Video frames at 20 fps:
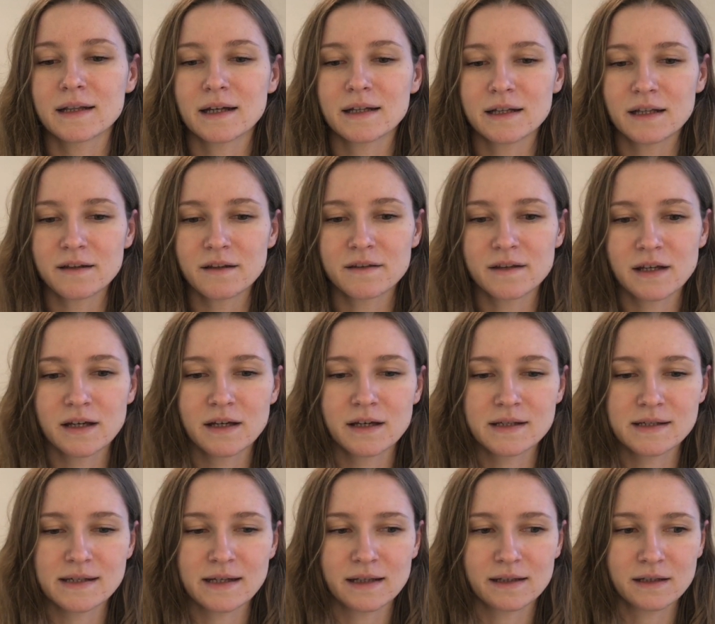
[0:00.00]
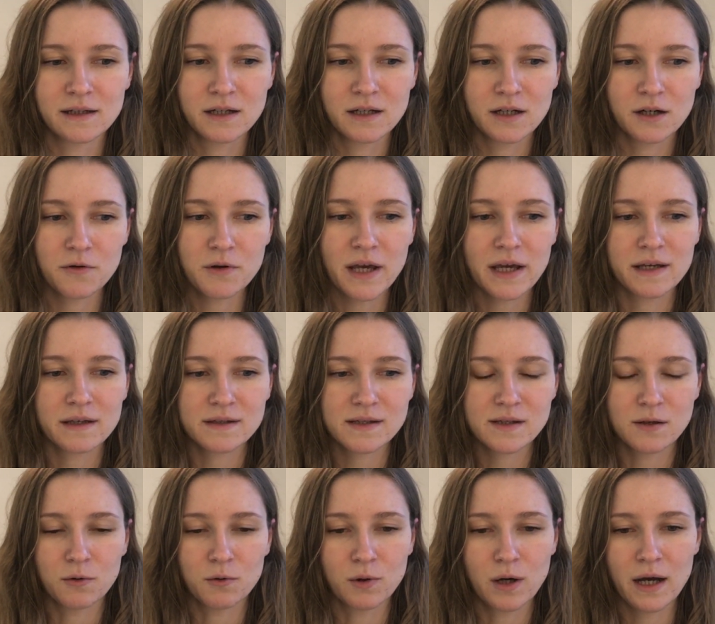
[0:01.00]
another thing is that Okay,
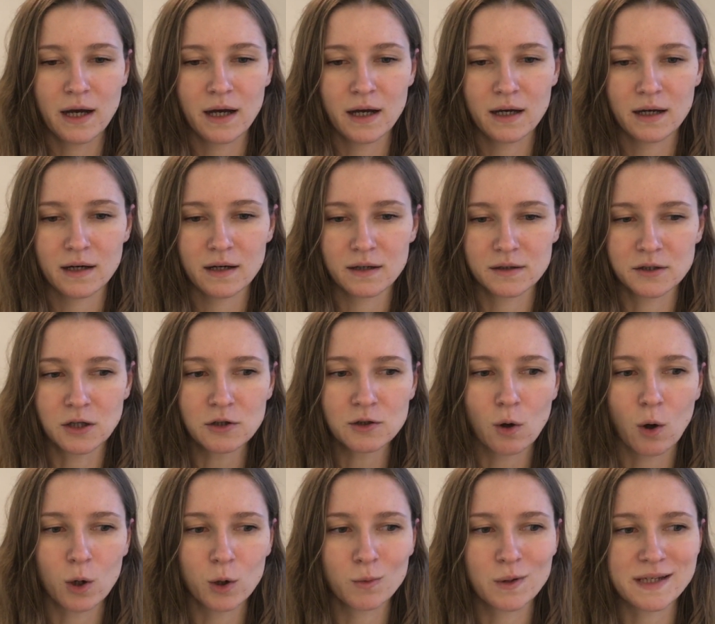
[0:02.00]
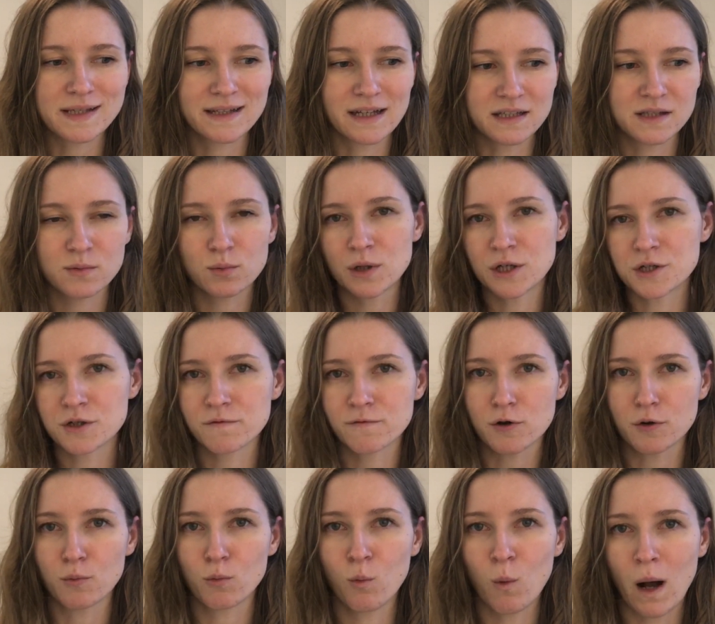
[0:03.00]
so not always that switch
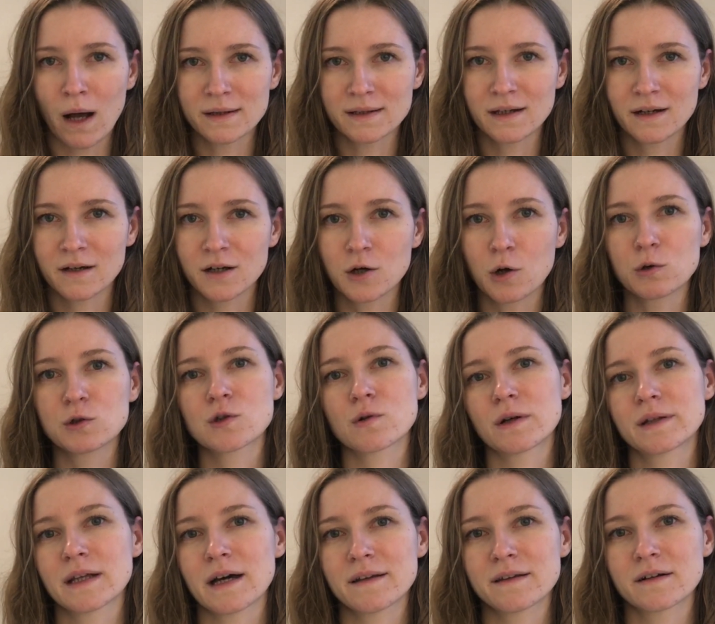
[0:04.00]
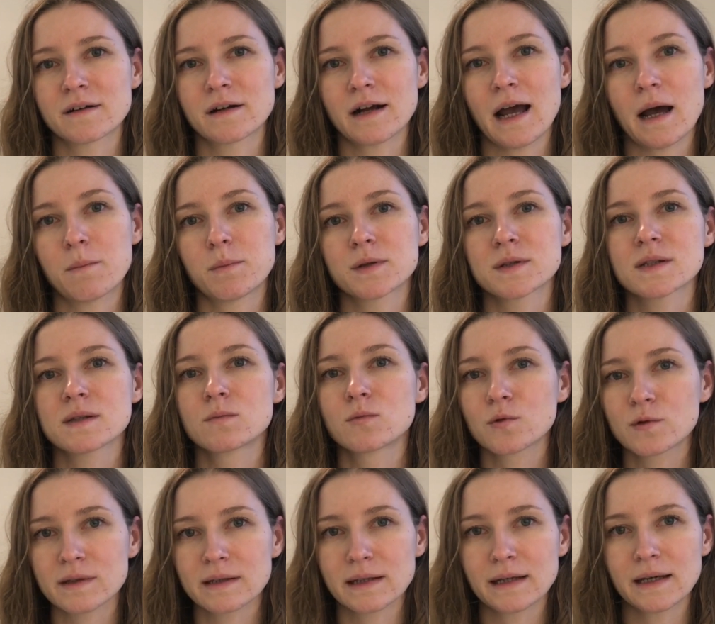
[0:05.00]
from one goal to another happens
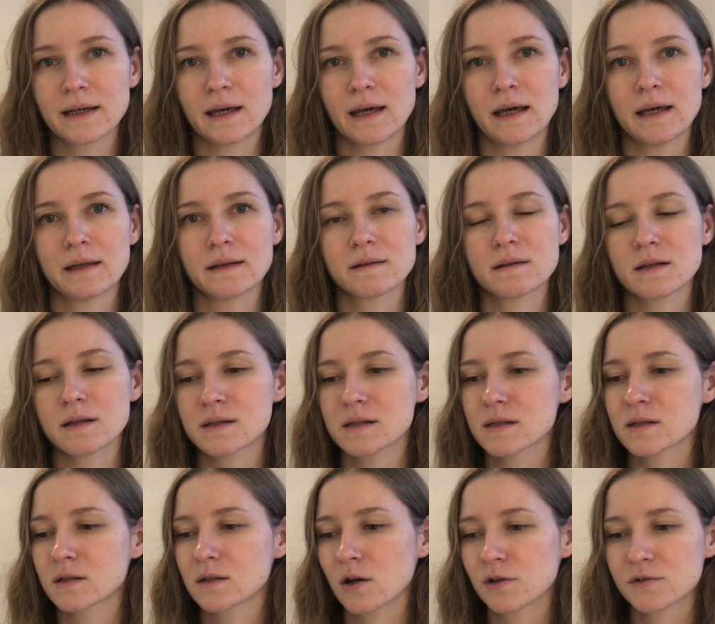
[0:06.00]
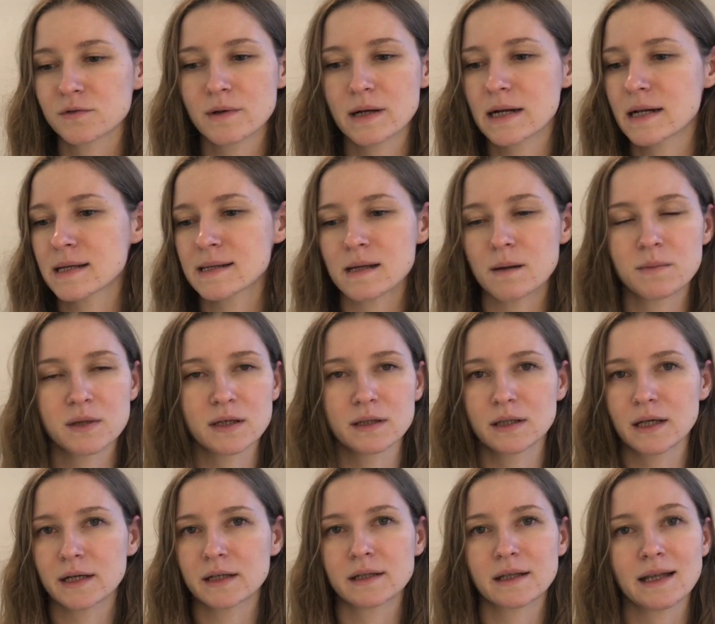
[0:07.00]
smoothly and it's not really something
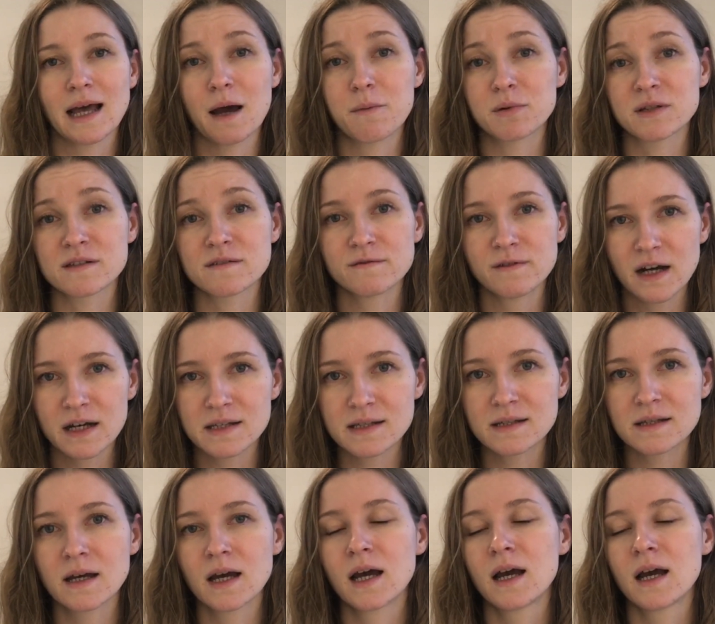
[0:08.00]
like that happens fast.